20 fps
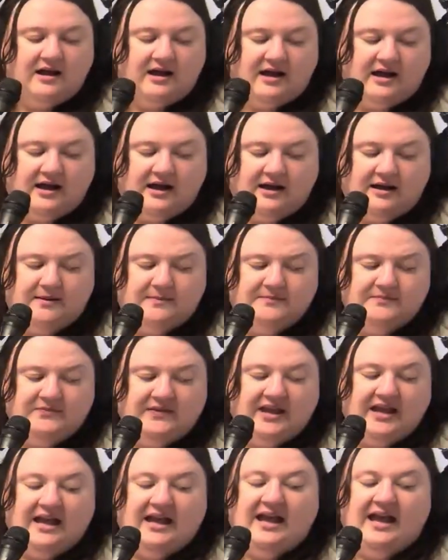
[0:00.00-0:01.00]
And
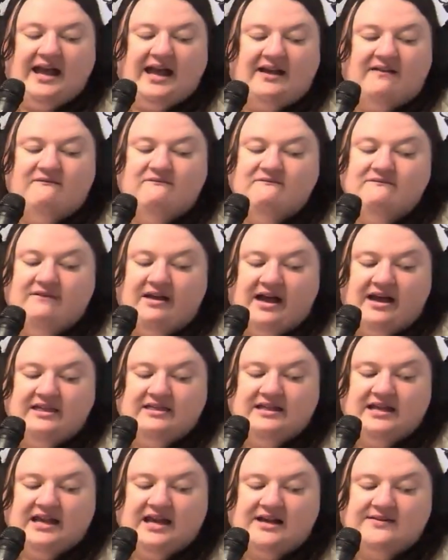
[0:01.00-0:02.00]

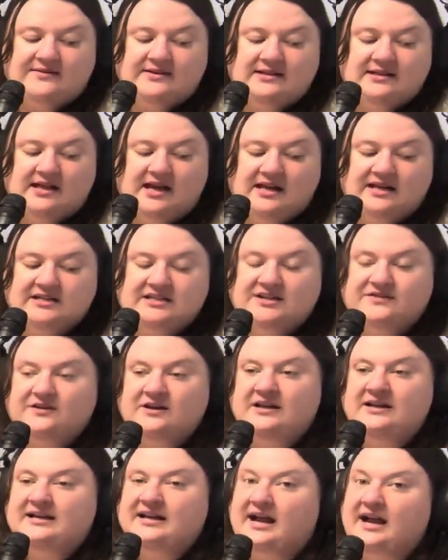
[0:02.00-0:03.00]
then they have a lot of
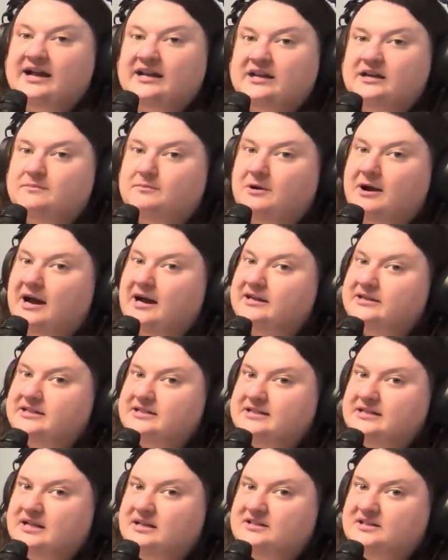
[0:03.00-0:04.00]
different guided
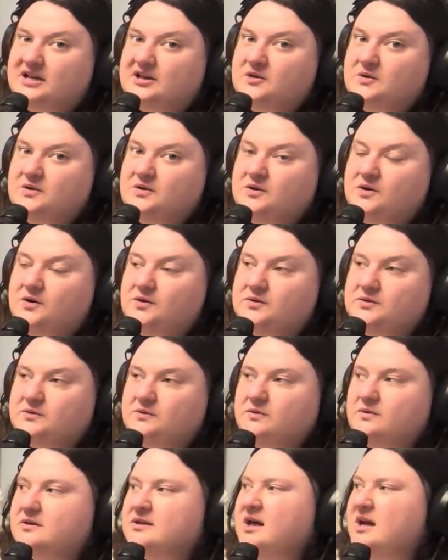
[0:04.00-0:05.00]
practices that you can go
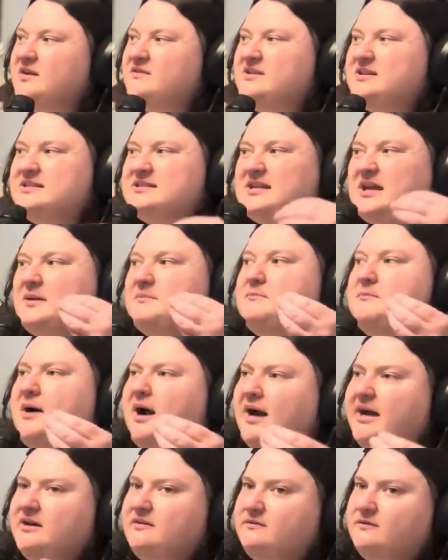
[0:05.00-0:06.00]
through. A lot of it is like
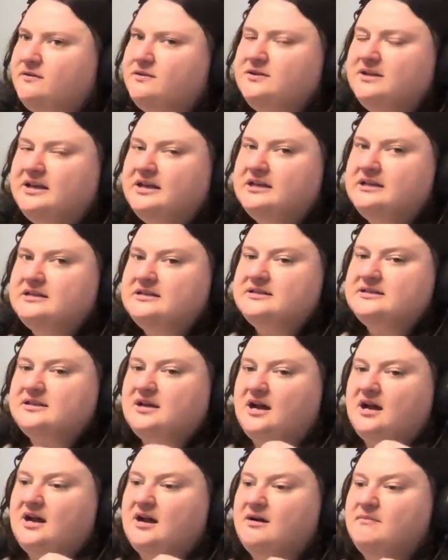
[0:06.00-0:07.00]
mindfulness,
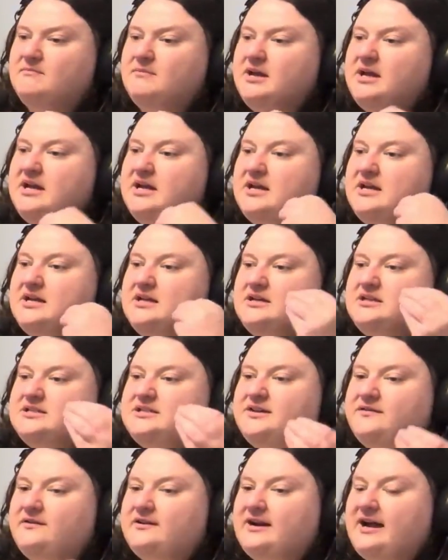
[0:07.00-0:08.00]

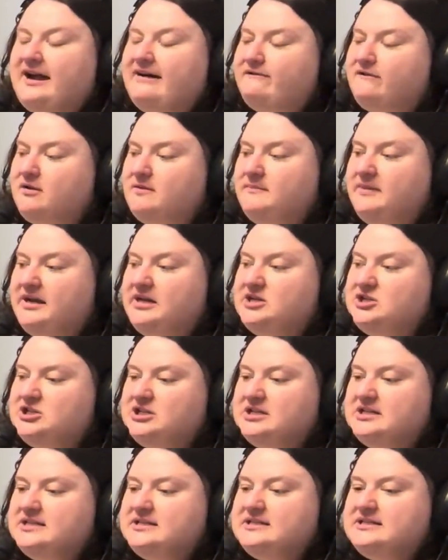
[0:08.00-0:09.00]
different
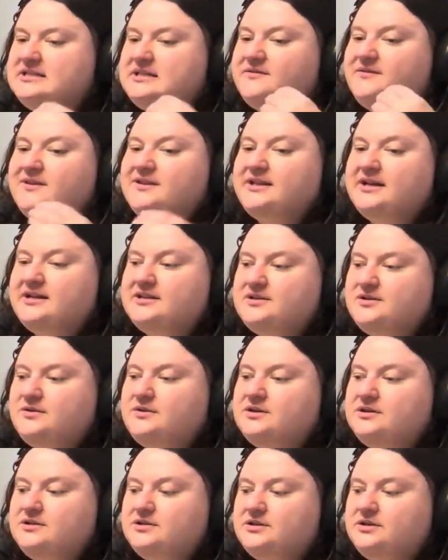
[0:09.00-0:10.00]
affirmations, different things you
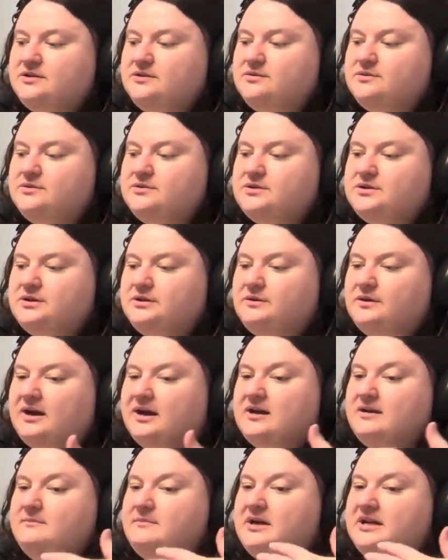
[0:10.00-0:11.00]
can do to
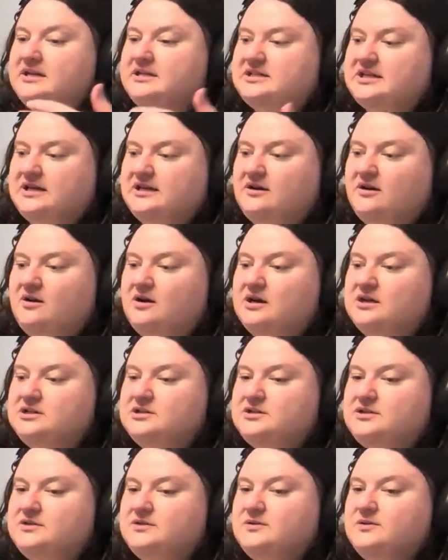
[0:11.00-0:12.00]
kind of meditate
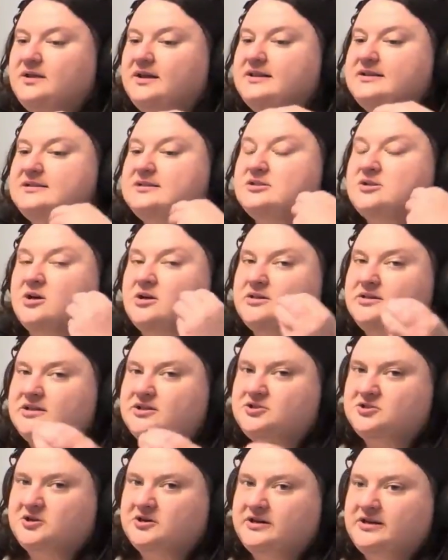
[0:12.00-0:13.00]
on to like start
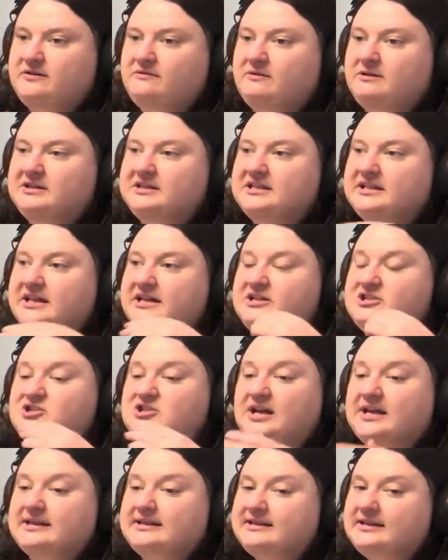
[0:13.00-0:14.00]
this journey really like
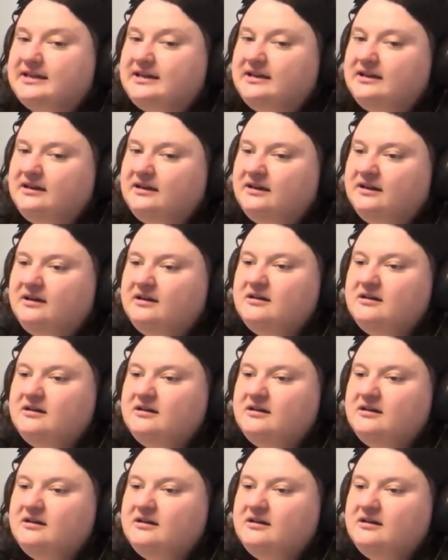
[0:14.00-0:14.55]
gently